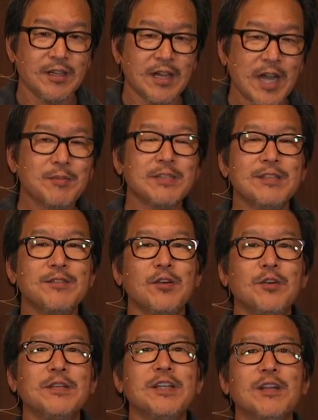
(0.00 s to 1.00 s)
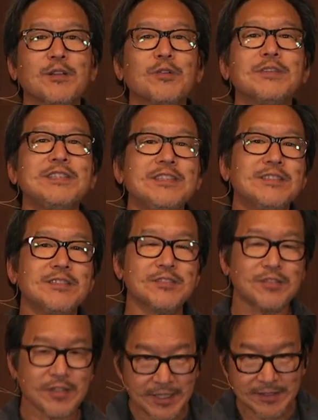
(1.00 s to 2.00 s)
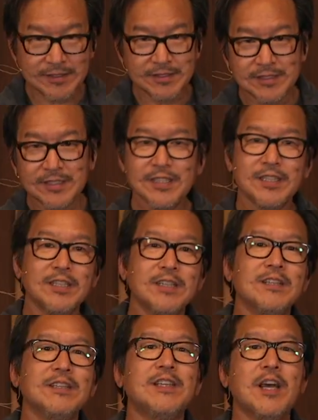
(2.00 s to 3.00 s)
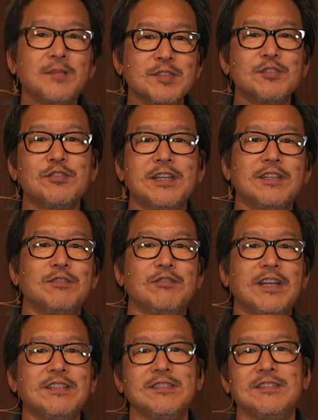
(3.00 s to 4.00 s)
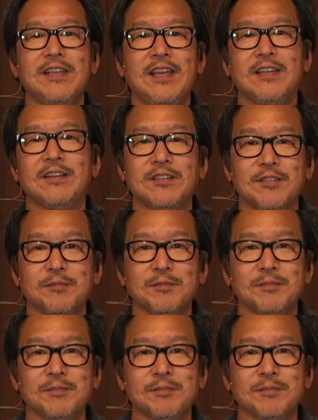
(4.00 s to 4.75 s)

I believe only our Lord Jesus Christ demonstrated righteous anger.